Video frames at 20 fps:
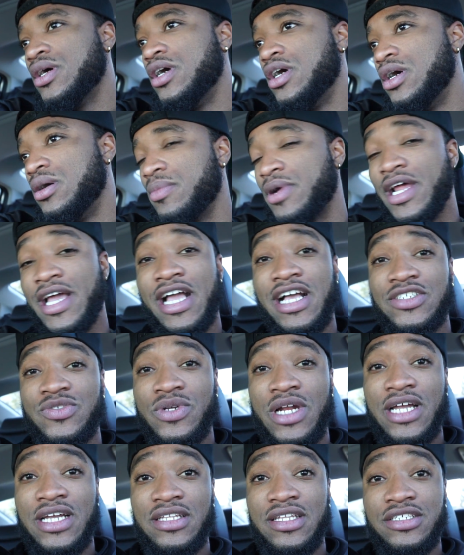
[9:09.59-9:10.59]
But I guess
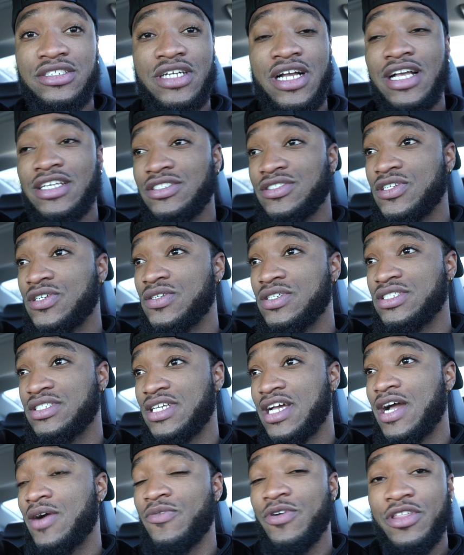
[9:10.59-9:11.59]
what I can let you guys know is
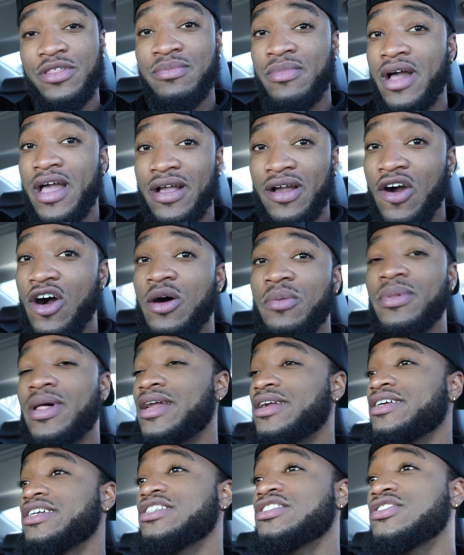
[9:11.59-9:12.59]
that with my
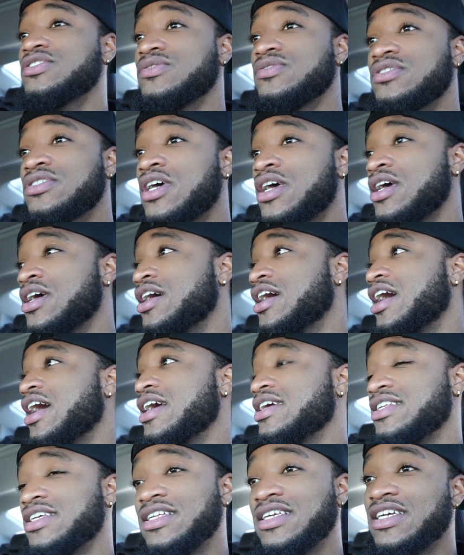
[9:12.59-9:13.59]
gallbladder issues,
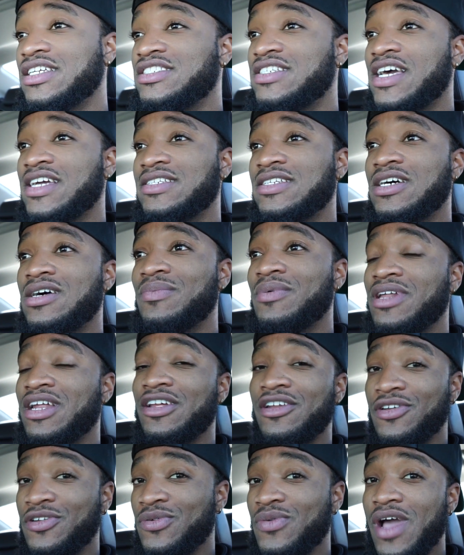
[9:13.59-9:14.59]
I did get checked up, and
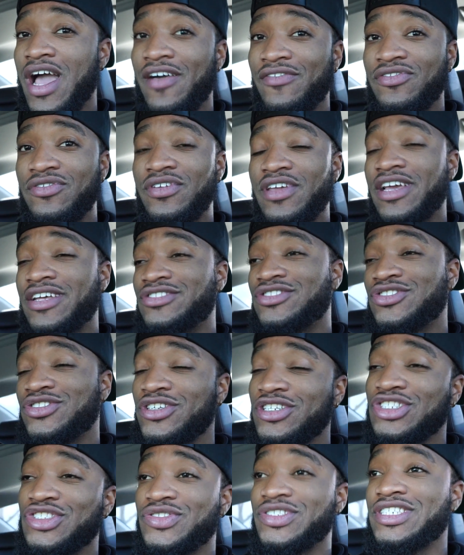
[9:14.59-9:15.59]
I do have to get
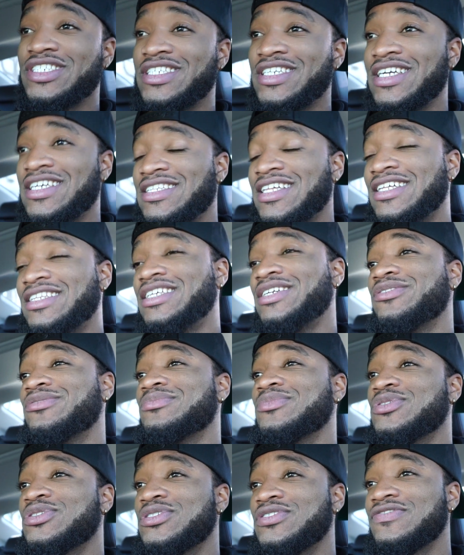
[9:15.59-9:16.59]
surgery to get that thing
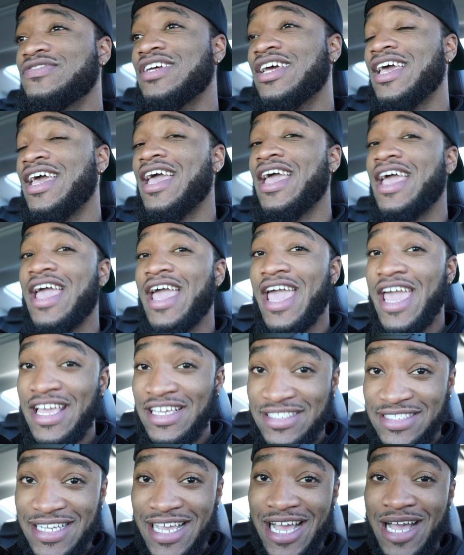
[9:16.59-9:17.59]
removed
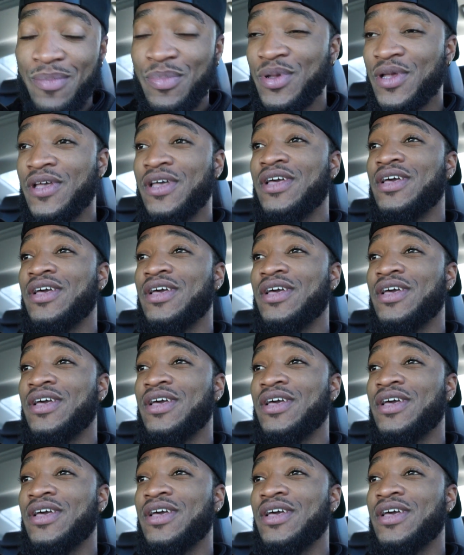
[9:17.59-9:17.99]
ASAP.